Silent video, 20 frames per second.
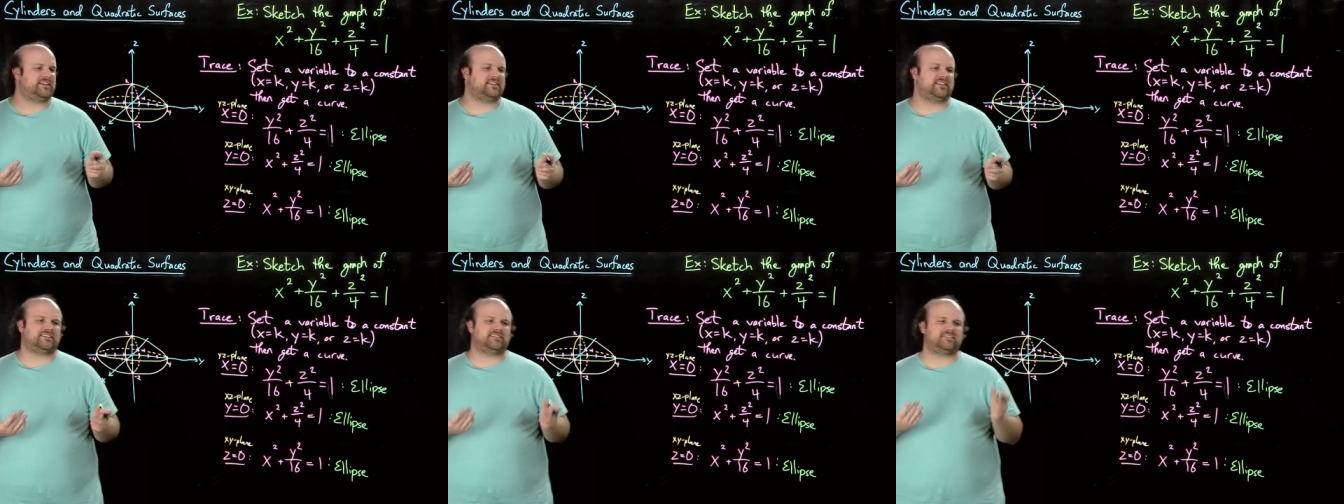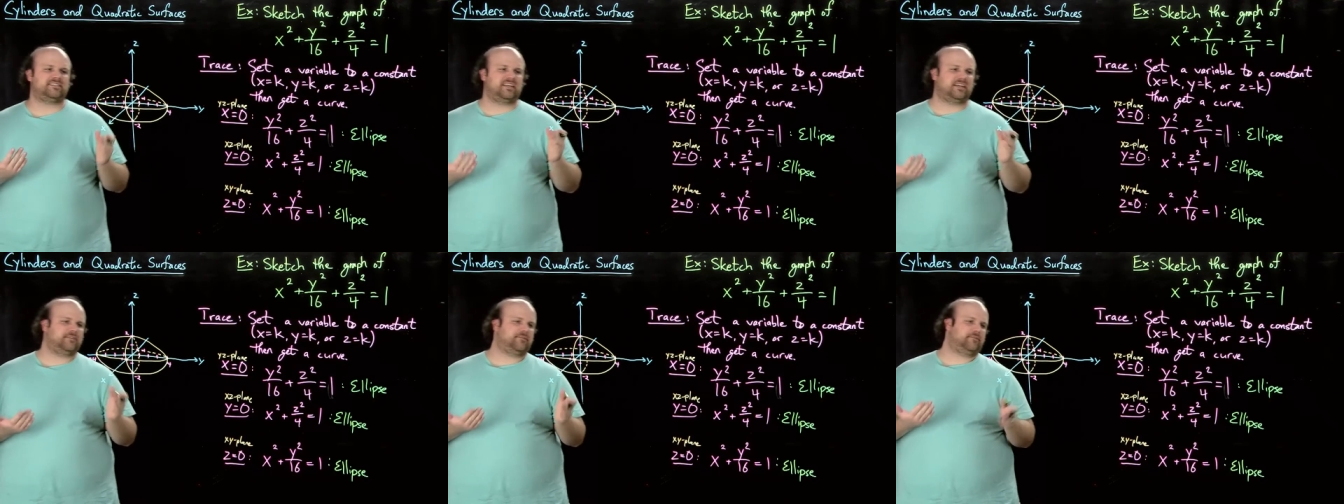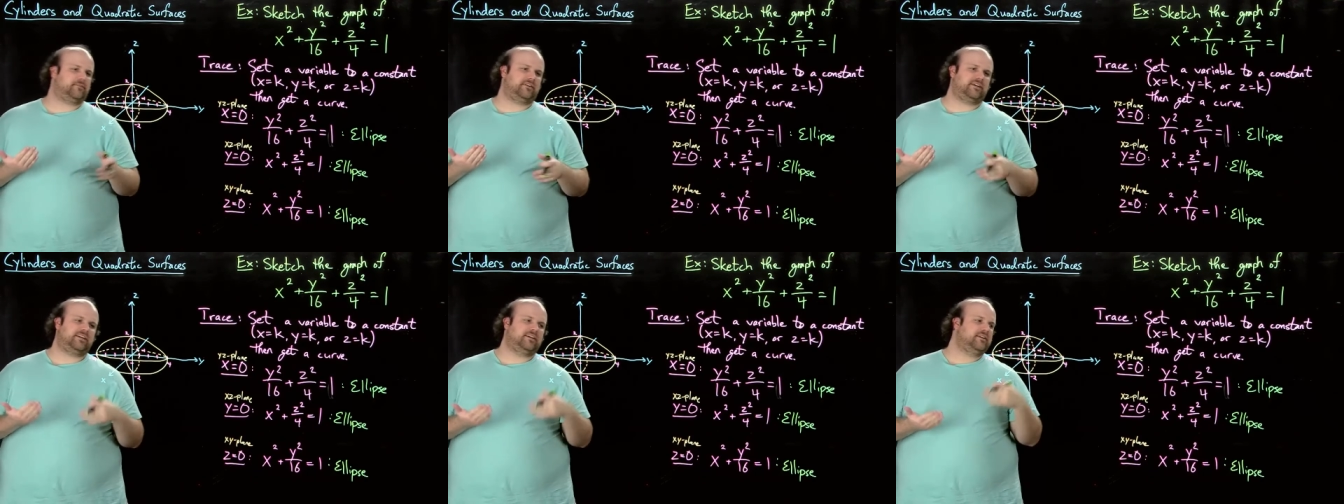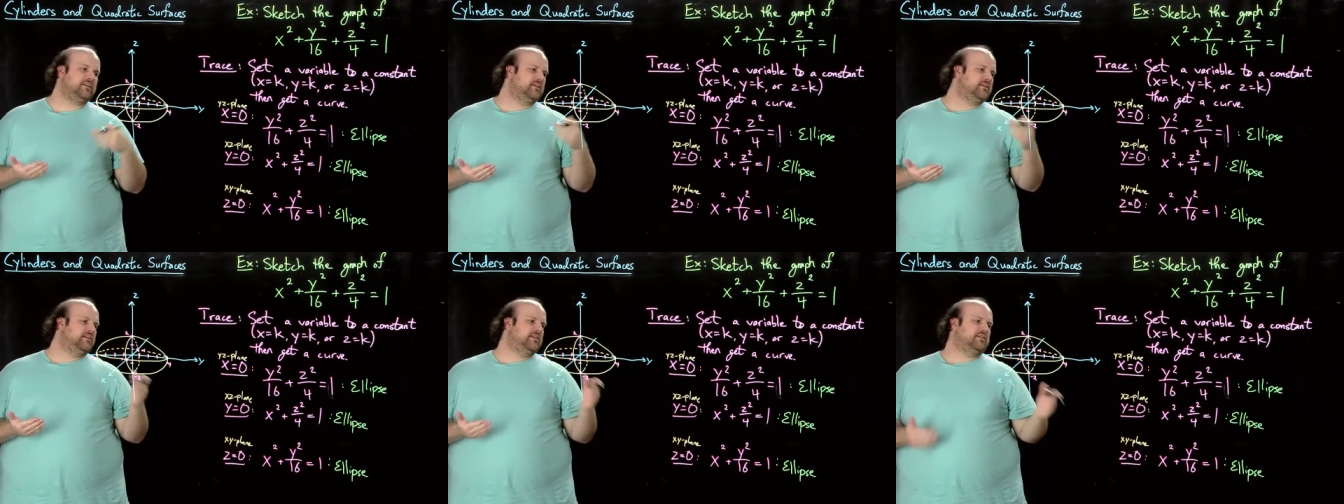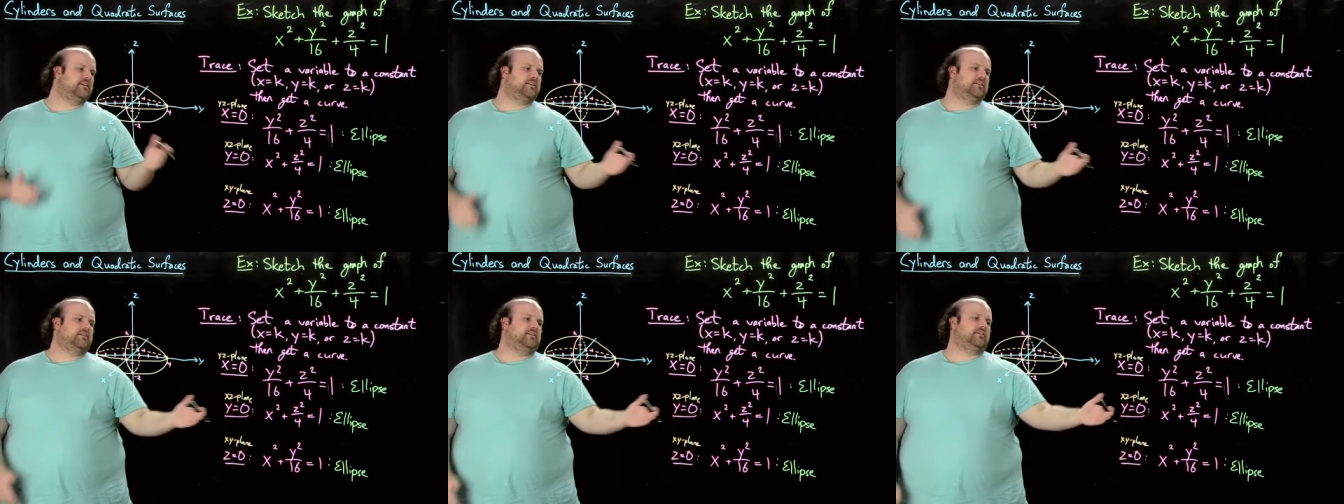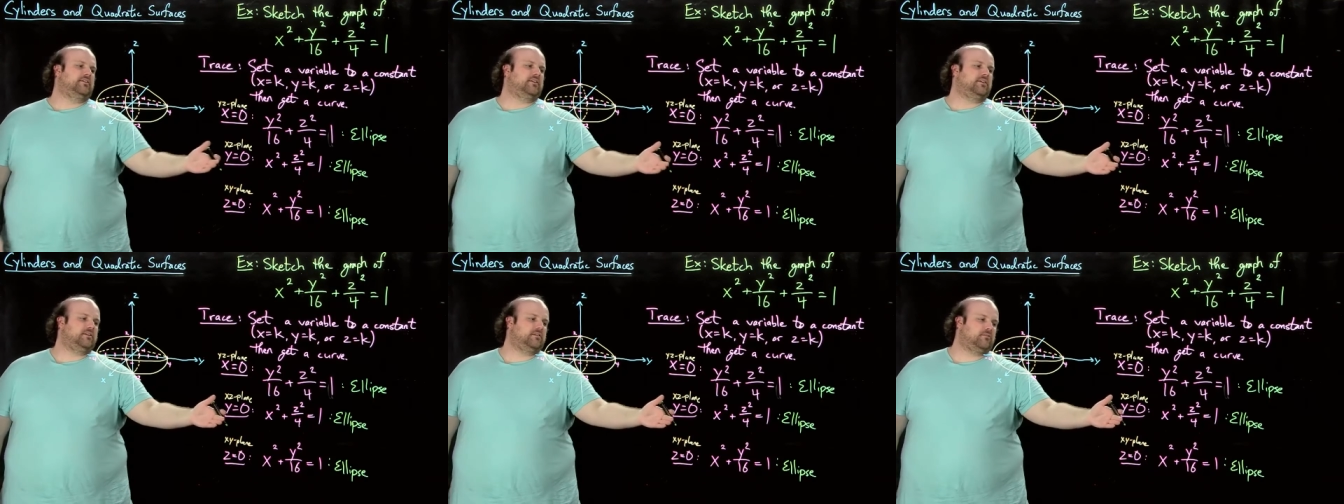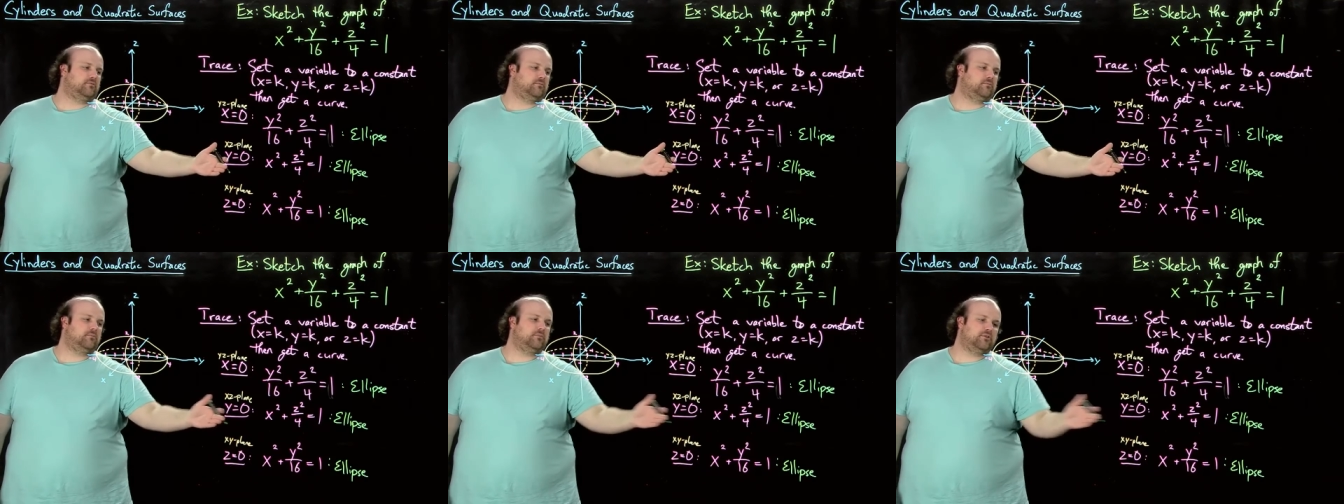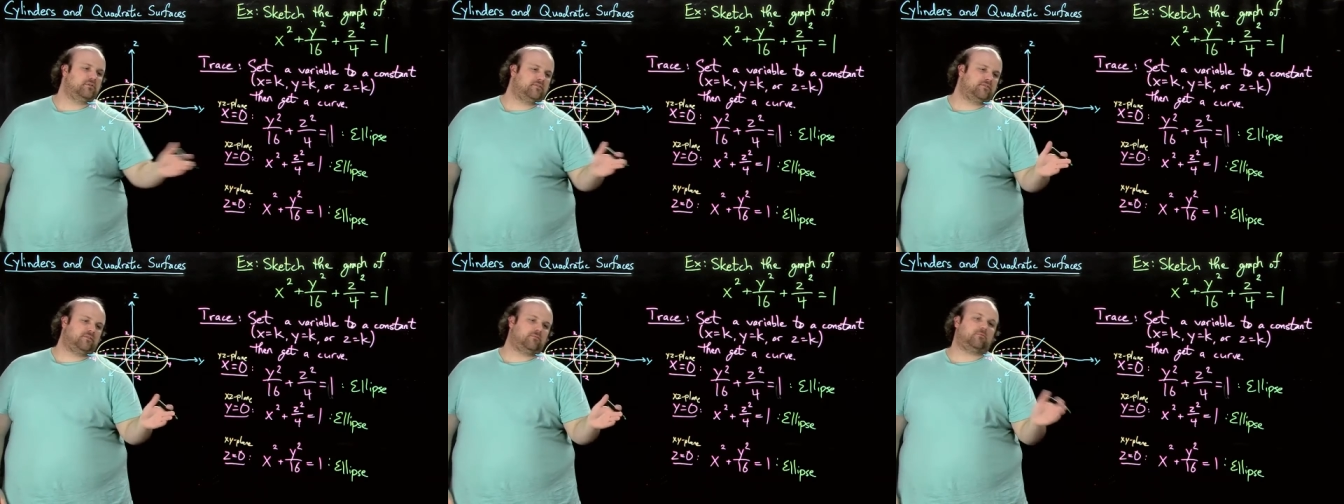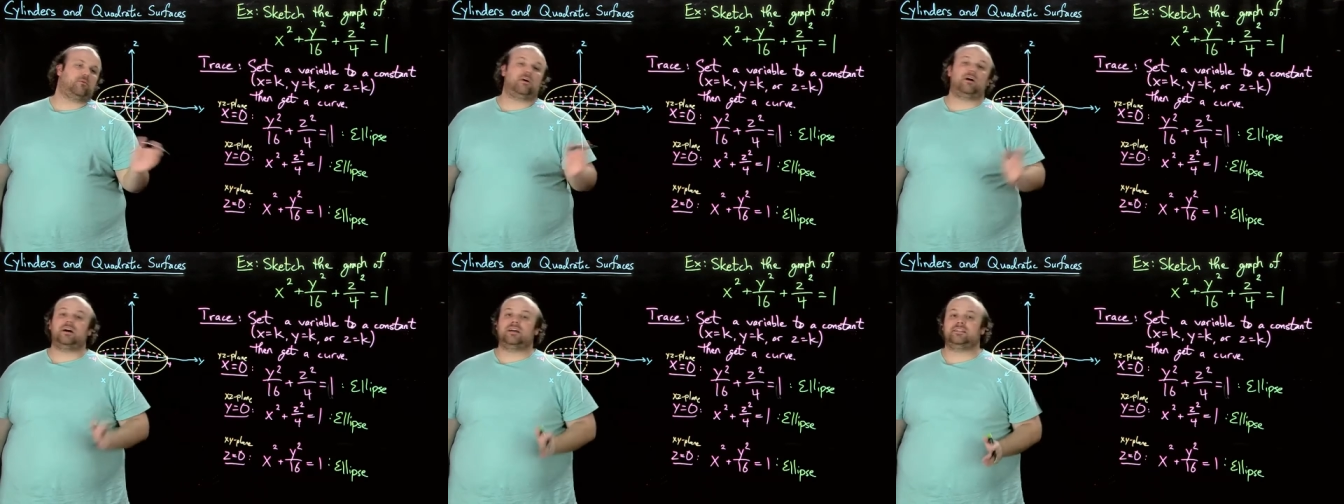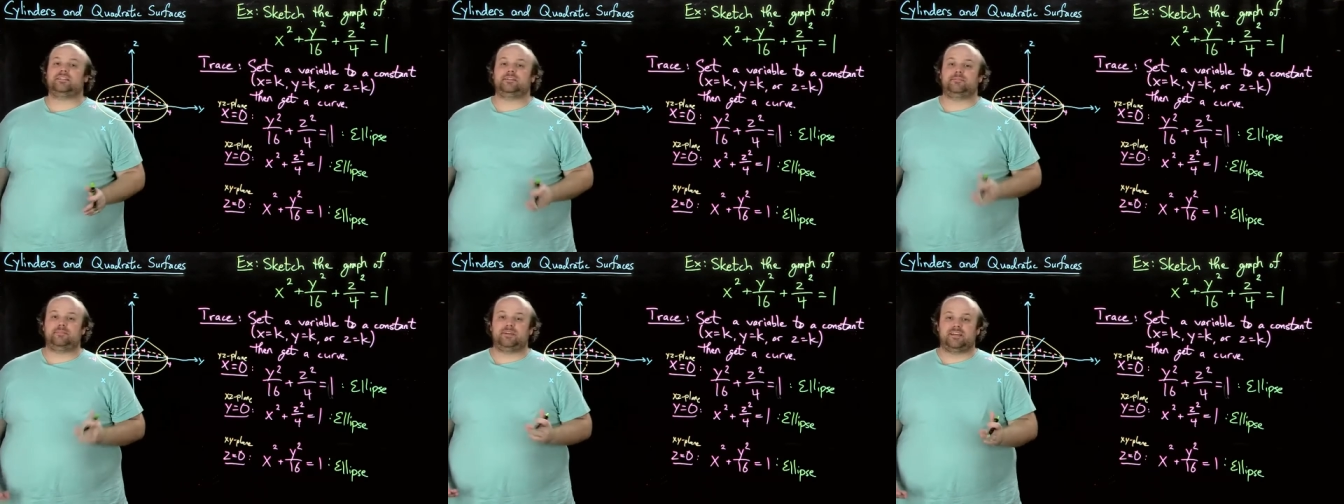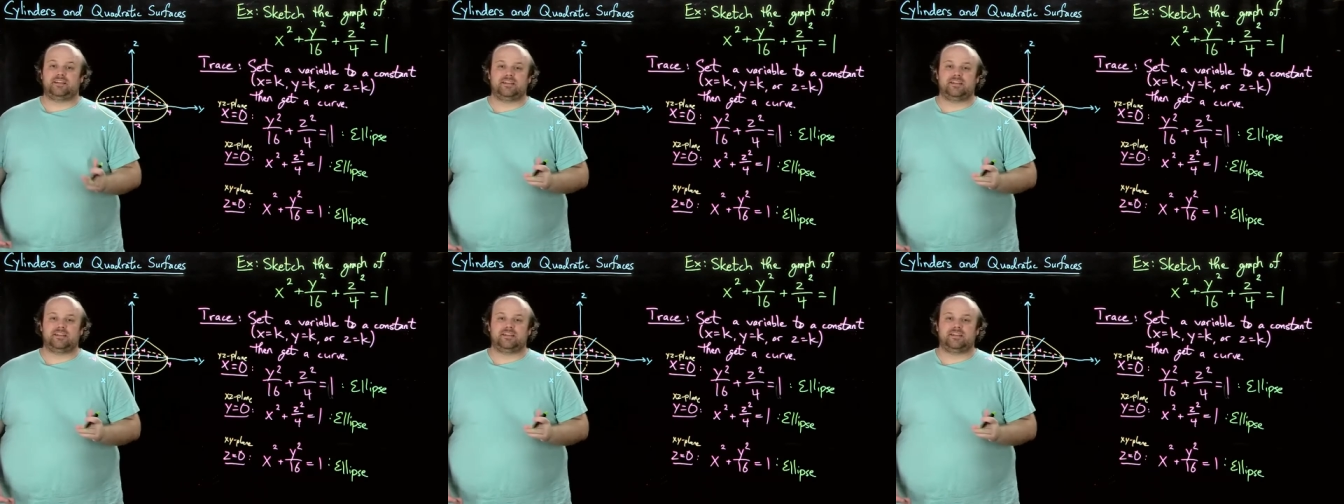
Let's say if we you know, moved y to be a